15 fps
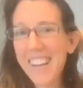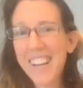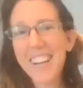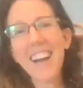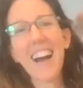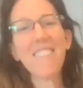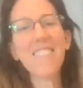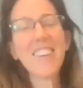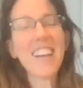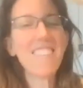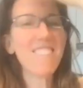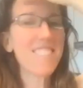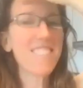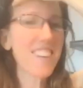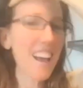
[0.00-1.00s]
I mean,
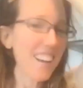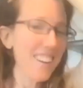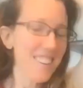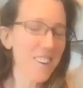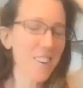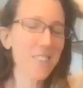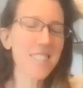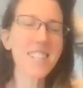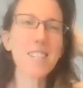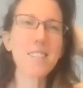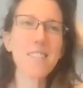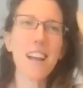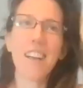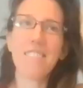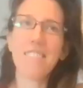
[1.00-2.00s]
I noticed that
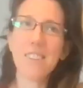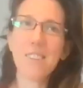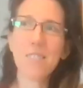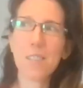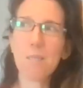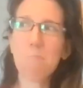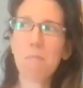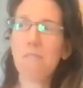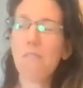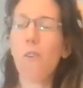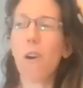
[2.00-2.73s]
I knew this before,